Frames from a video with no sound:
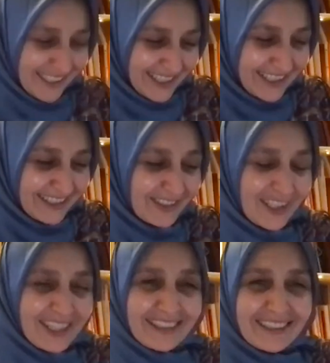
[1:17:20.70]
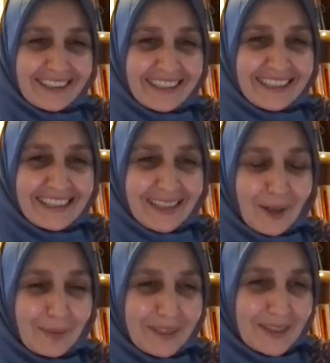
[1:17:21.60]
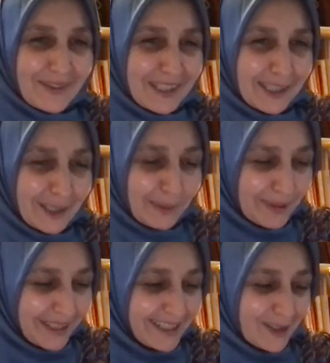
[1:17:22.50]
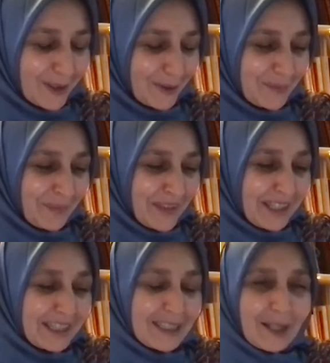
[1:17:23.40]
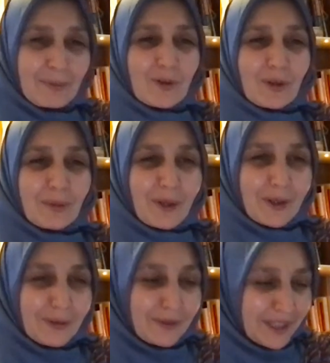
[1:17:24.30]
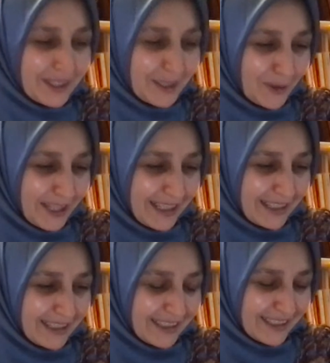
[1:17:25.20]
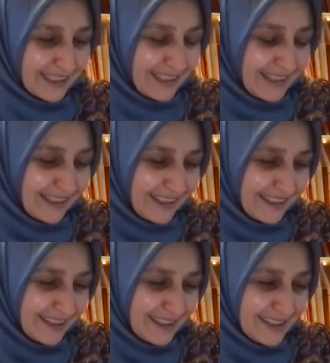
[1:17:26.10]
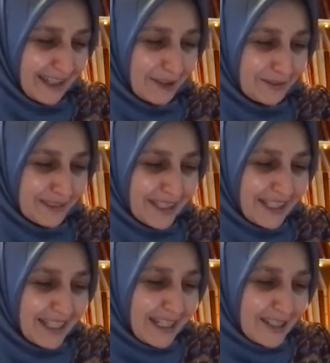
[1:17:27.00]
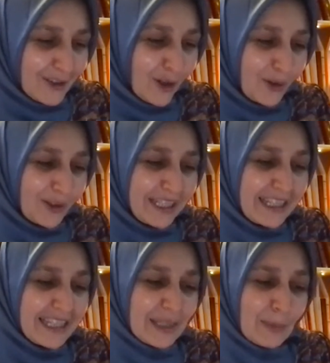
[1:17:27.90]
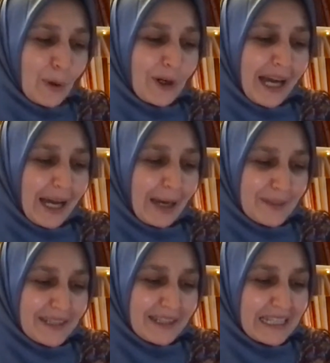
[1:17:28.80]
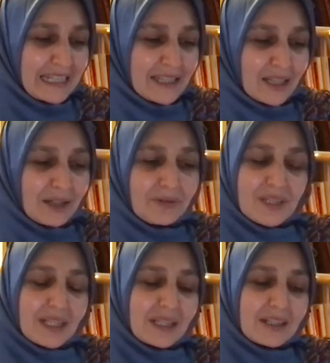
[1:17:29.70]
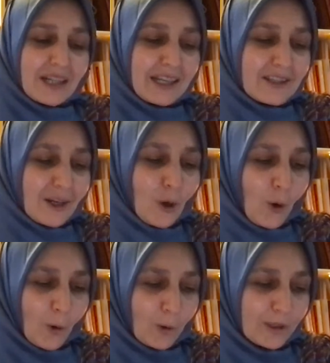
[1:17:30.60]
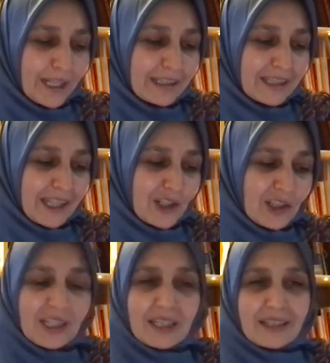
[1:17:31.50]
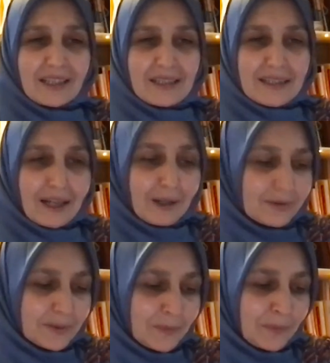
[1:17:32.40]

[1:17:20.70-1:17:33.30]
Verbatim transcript: she's interested in these topics very deeply. So it comes from her very authentic self. So is perhaps his tafsir as a whole a tajdīd itself,